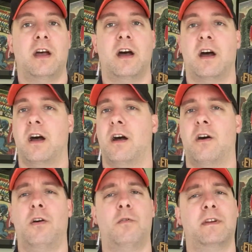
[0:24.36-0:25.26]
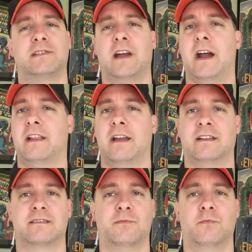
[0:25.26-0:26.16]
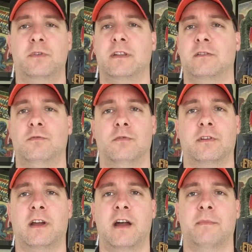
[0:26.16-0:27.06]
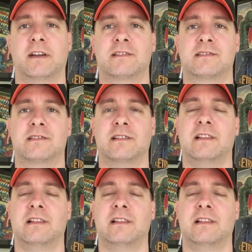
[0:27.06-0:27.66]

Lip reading: Always highlighting some really cool comics.